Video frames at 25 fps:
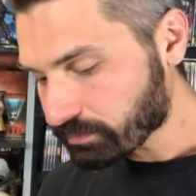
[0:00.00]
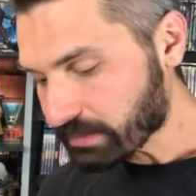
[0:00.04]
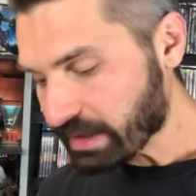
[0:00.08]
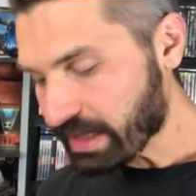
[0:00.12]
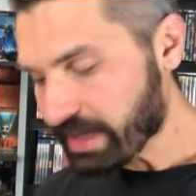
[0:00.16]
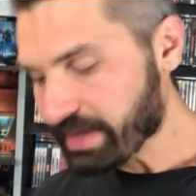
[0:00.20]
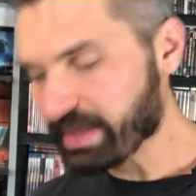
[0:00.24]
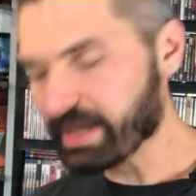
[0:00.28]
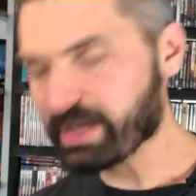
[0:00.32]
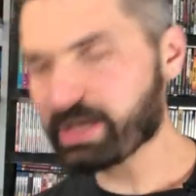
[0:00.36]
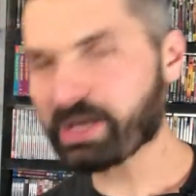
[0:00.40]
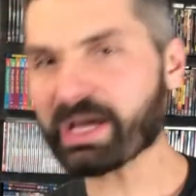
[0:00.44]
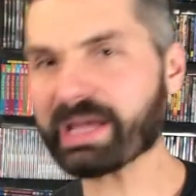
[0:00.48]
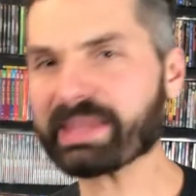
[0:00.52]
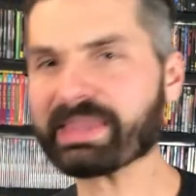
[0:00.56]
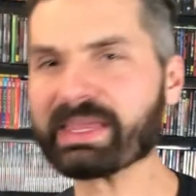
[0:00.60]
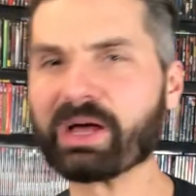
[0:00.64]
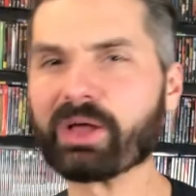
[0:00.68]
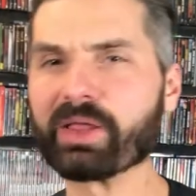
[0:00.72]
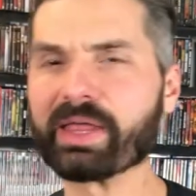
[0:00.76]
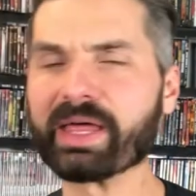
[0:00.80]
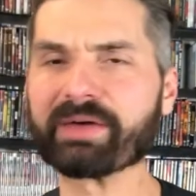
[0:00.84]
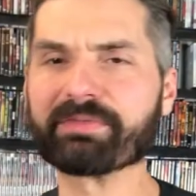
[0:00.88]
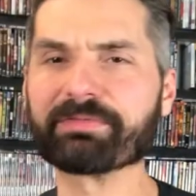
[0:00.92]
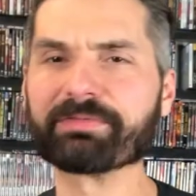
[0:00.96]
and then you got
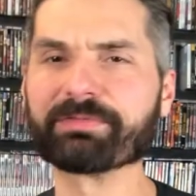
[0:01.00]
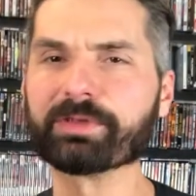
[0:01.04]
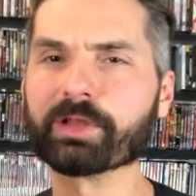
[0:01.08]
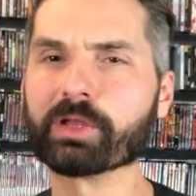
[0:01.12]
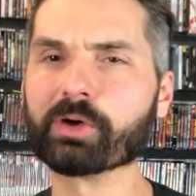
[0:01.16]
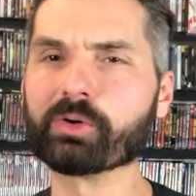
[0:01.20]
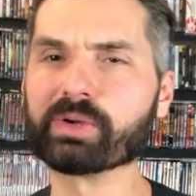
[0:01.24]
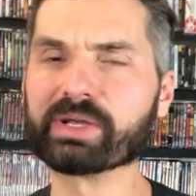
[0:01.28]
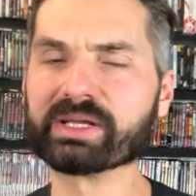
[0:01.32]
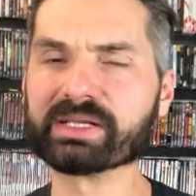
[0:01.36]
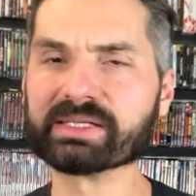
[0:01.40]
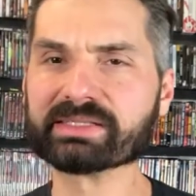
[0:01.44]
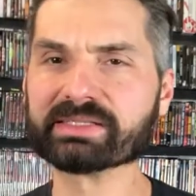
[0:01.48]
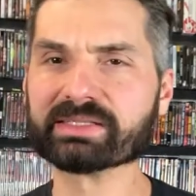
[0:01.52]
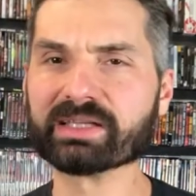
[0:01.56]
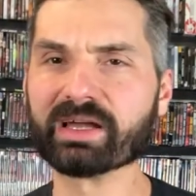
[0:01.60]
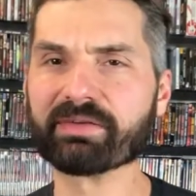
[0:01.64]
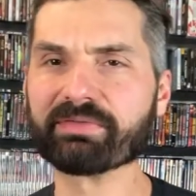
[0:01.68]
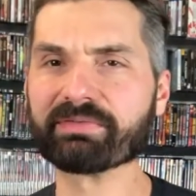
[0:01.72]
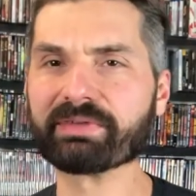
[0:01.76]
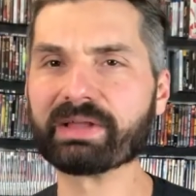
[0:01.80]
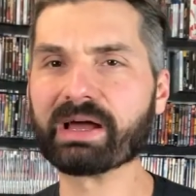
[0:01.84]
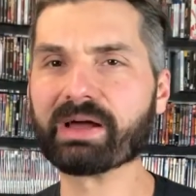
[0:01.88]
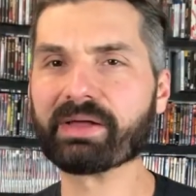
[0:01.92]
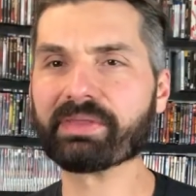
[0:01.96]
all that floating
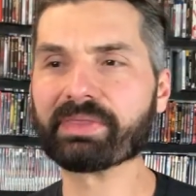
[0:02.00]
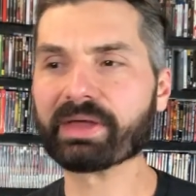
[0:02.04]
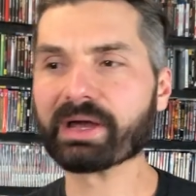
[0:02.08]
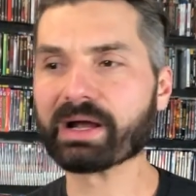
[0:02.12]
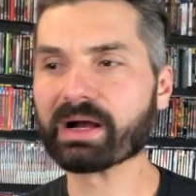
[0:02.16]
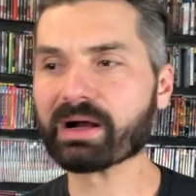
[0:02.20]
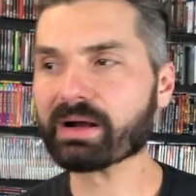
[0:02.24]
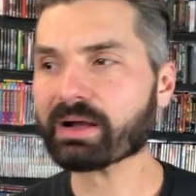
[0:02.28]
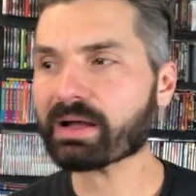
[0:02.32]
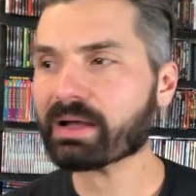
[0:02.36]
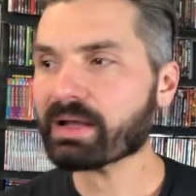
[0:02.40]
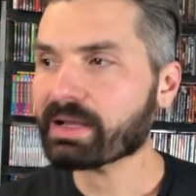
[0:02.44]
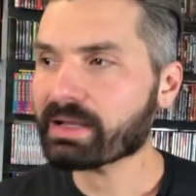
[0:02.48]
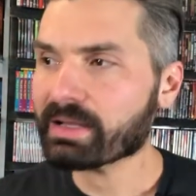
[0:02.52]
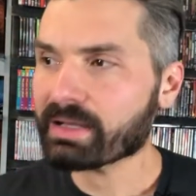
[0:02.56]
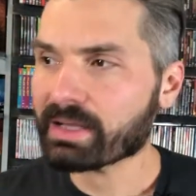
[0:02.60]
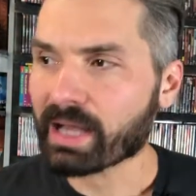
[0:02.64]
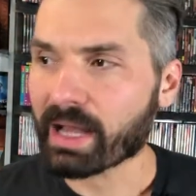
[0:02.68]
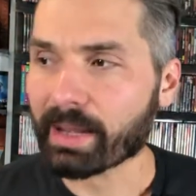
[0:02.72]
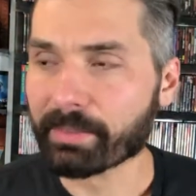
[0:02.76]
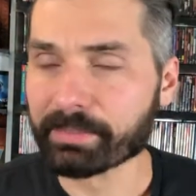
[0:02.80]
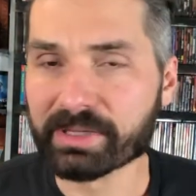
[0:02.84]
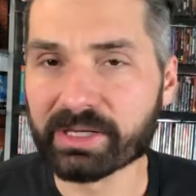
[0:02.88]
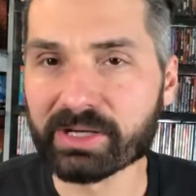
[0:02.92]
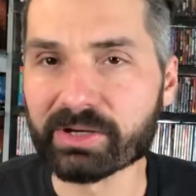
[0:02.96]
stuff down there
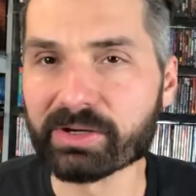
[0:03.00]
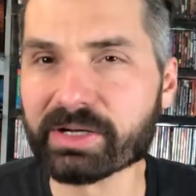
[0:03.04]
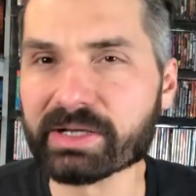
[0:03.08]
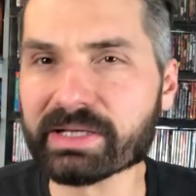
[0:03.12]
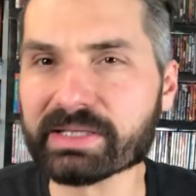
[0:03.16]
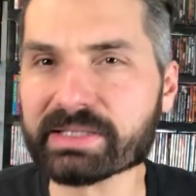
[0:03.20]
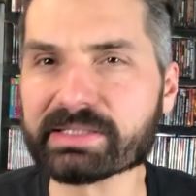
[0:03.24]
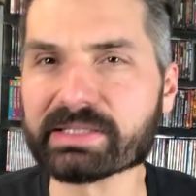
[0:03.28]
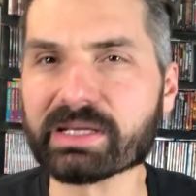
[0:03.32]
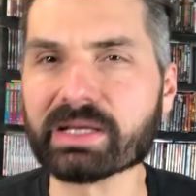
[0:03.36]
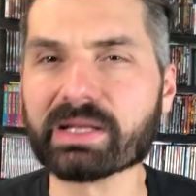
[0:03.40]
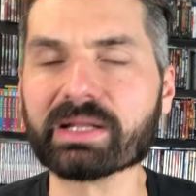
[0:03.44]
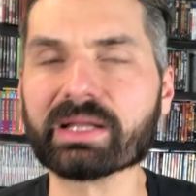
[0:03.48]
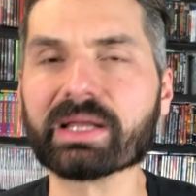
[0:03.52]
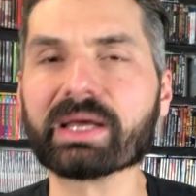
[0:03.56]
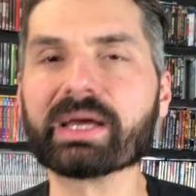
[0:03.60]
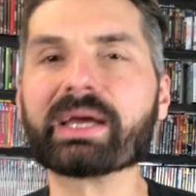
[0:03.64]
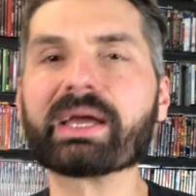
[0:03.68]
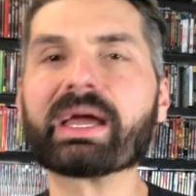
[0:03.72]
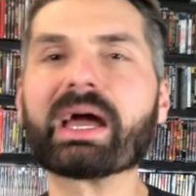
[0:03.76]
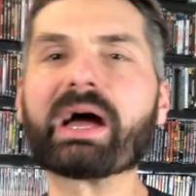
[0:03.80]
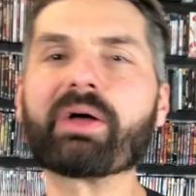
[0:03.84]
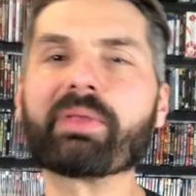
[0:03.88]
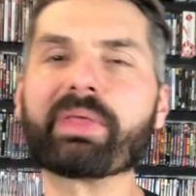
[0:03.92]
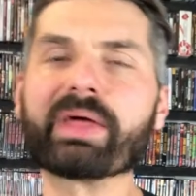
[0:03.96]
I'm curious on
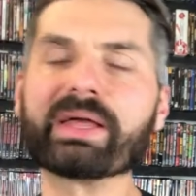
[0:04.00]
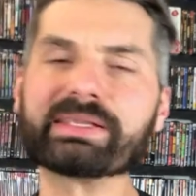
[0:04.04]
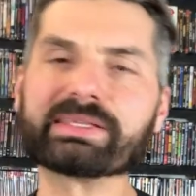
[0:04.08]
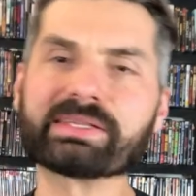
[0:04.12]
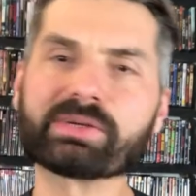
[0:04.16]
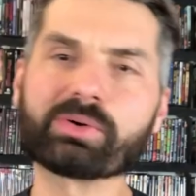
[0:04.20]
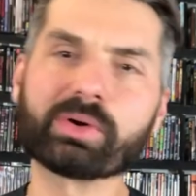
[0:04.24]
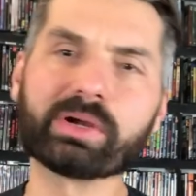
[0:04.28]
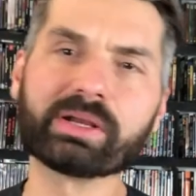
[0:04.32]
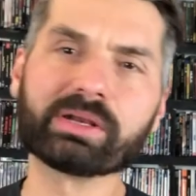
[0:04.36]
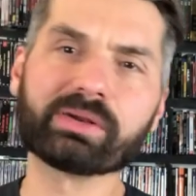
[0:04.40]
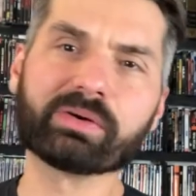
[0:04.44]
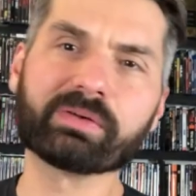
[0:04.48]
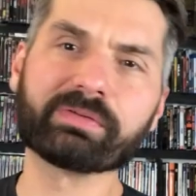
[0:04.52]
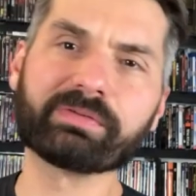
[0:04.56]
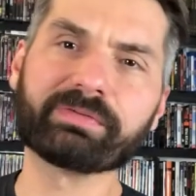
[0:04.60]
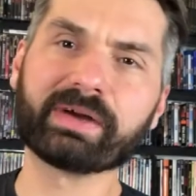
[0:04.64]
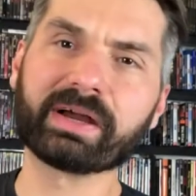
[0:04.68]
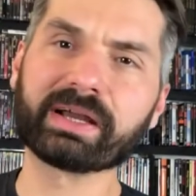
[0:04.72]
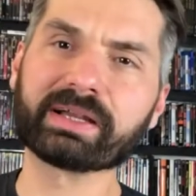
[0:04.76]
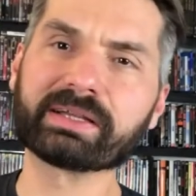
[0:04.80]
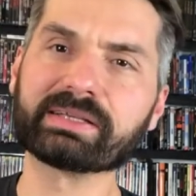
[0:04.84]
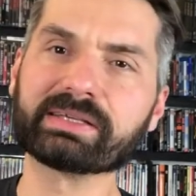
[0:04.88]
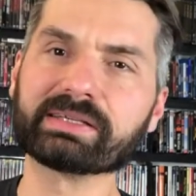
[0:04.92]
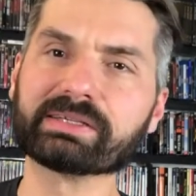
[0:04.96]
like how that's going to
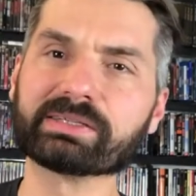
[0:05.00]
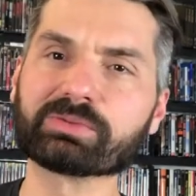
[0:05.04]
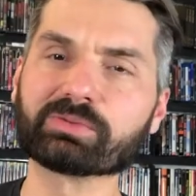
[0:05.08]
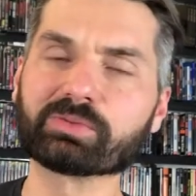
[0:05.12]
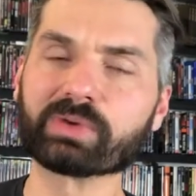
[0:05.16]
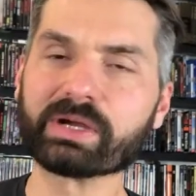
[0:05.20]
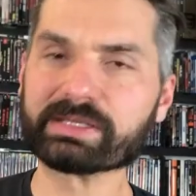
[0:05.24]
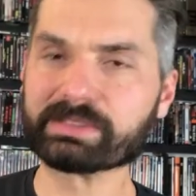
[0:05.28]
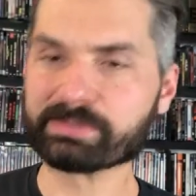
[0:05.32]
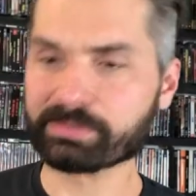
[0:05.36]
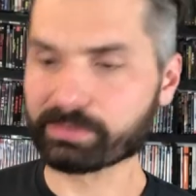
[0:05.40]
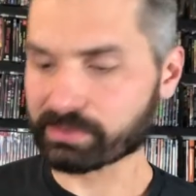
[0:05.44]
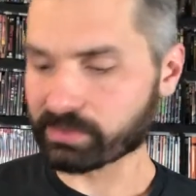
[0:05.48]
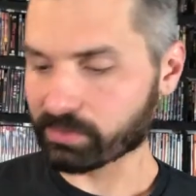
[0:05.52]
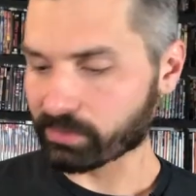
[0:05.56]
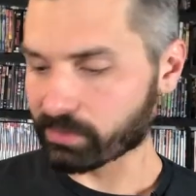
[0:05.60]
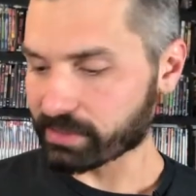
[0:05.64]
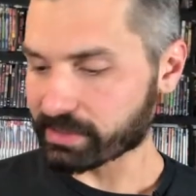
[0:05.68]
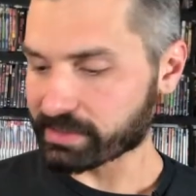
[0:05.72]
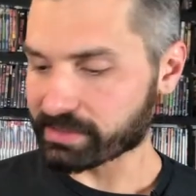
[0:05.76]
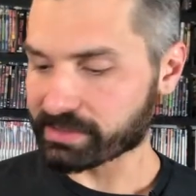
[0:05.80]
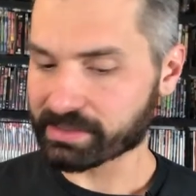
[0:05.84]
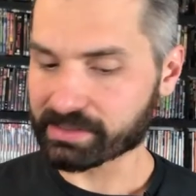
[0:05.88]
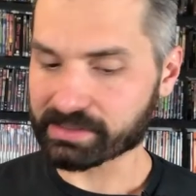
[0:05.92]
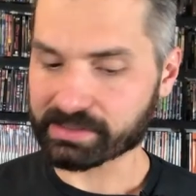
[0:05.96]
affect his
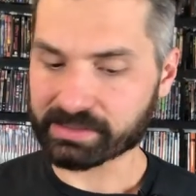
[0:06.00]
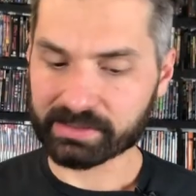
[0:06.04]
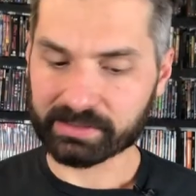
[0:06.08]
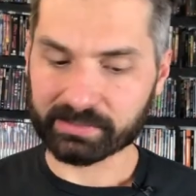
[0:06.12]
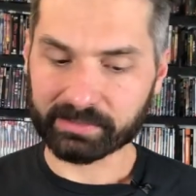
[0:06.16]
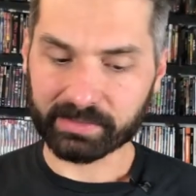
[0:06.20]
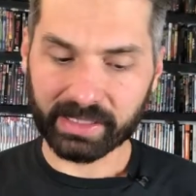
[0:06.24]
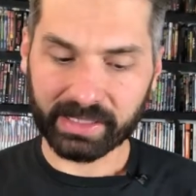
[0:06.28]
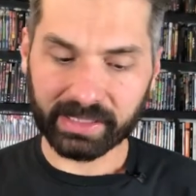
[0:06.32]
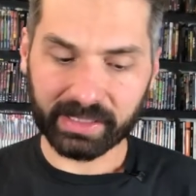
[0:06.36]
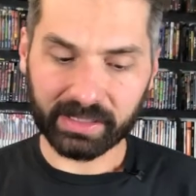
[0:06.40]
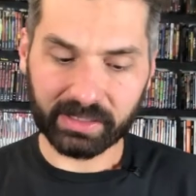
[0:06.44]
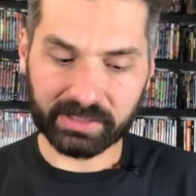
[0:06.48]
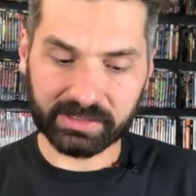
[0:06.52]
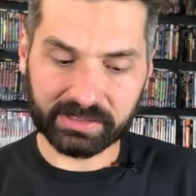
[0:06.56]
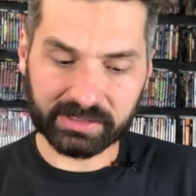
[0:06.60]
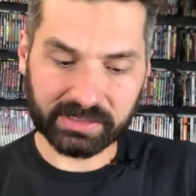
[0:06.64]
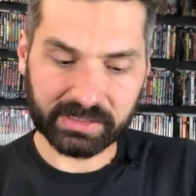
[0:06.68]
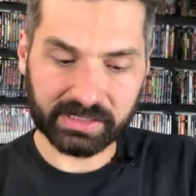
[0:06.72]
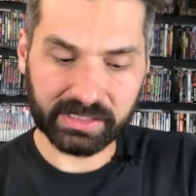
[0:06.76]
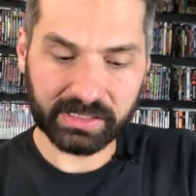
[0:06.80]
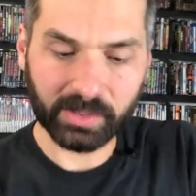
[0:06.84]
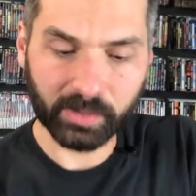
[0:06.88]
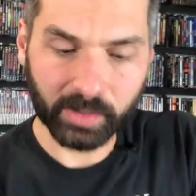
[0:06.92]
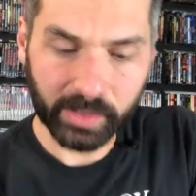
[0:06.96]
respiratory system. Like, is
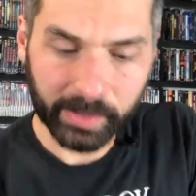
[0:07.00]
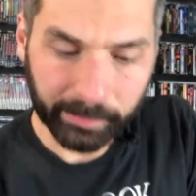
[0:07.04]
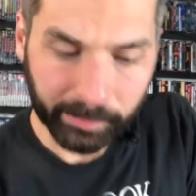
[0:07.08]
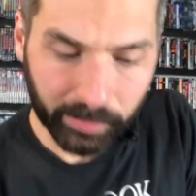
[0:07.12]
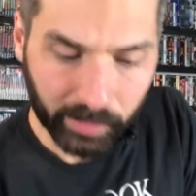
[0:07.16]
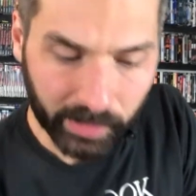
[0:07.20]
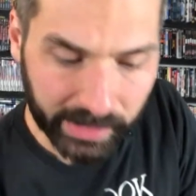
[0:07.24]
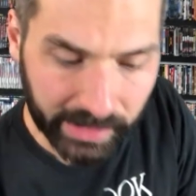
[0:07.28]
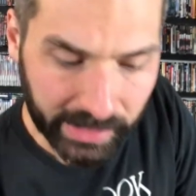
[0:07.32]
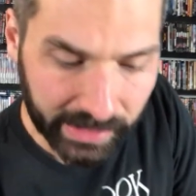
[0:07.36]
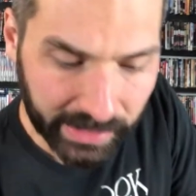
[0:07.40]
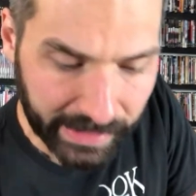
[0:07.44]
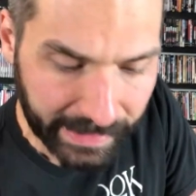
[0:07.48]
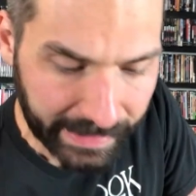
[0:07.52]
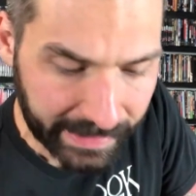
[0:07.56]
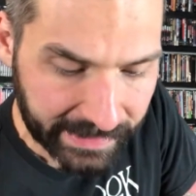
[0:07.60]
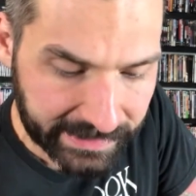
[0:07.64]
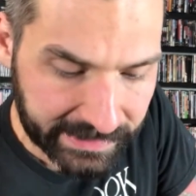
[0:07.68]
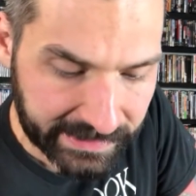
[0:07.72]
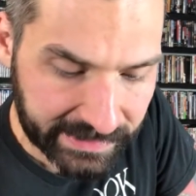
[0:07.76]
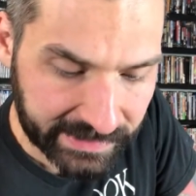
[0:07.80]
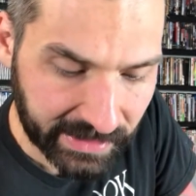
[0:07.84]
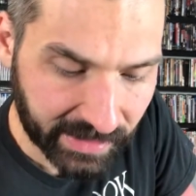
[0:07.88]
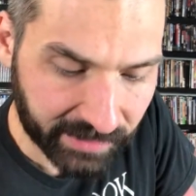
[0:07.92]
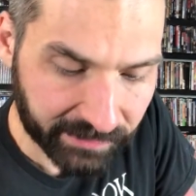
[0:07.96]
he going to breathe that
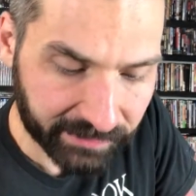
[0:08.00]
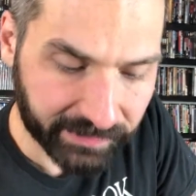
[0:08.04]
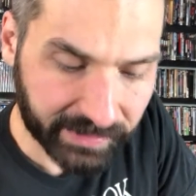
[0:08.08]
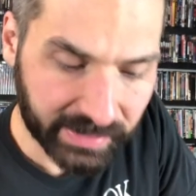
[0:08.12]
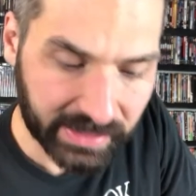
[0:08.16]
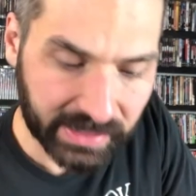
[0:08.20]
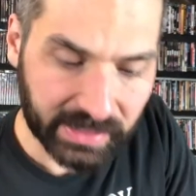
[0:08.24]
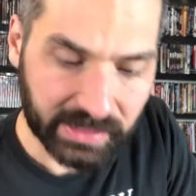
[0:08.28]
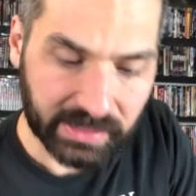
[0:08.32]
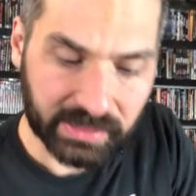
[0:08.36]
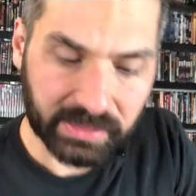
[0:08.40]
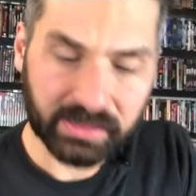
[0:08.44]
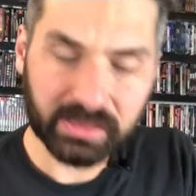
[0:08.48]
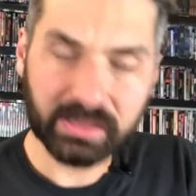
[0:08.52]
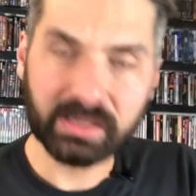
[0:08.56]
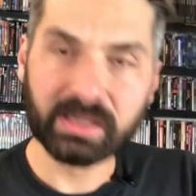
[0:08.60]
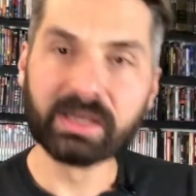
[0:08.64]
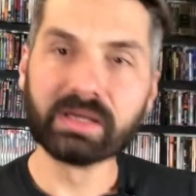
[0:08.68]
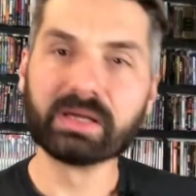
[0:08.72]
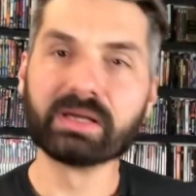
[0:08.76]
stuff in?